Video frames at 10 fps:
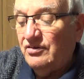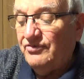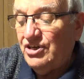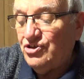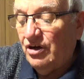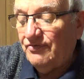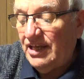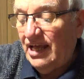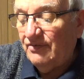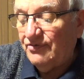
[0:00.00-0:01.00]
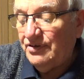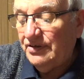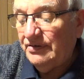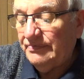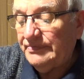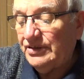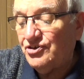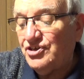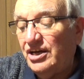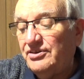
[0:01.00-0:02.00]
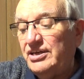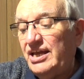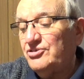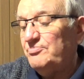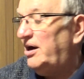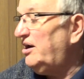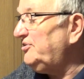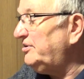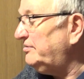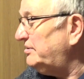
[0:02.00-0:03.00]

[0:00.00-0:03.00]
finish off the elephant and start the next part,